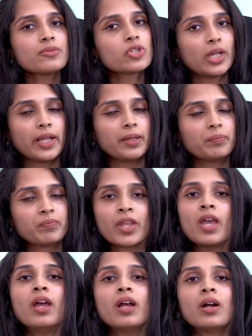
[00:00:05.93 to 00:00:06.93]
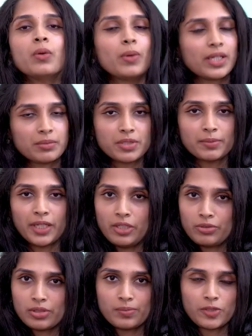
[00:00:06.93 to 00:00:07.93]
Chennai. Welcome to my
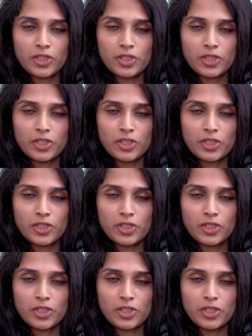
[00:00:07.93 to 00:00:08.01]
YouTube